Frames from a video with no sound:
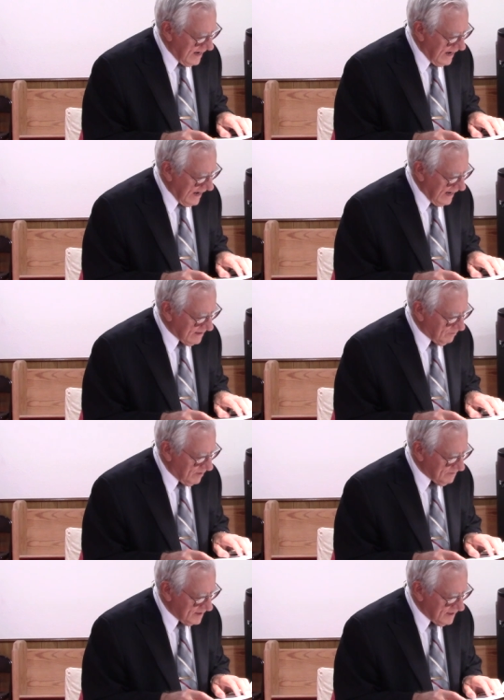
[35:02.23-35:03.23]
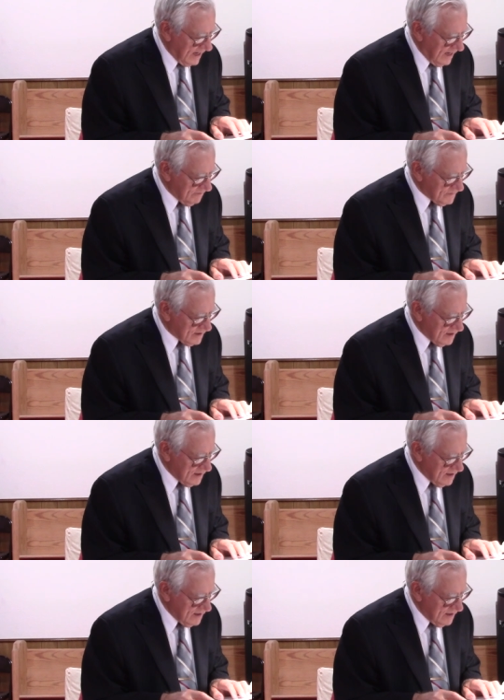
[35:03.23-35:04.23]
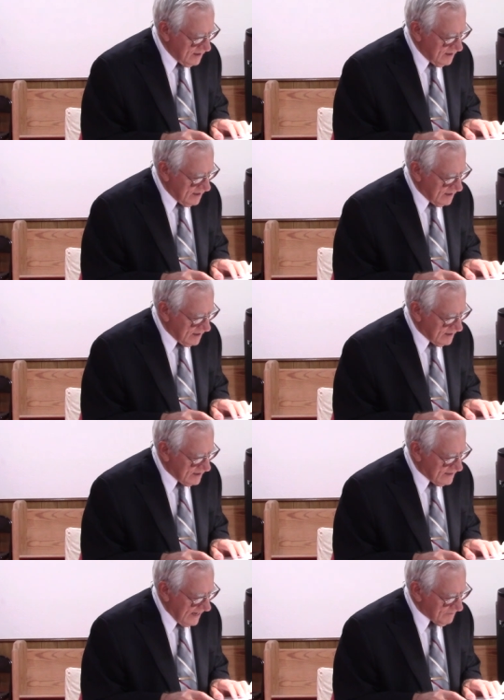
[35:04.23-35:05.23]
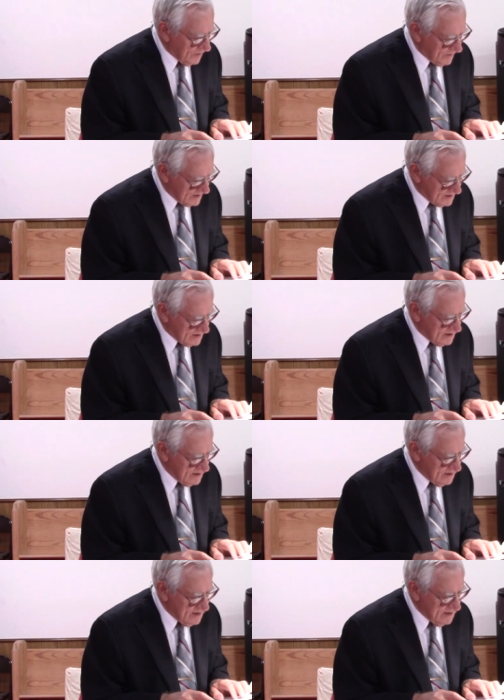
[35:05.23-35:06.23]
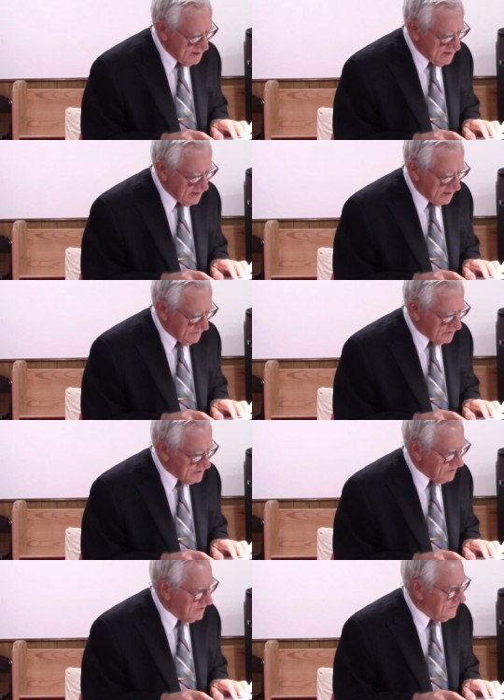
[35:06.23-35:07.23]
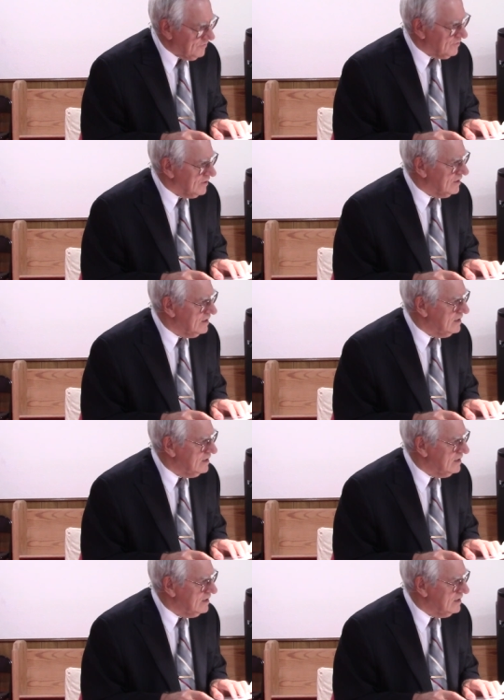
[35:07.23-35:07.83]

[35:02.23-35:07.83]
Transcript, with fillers: and a woman named Damaris, in verse 34.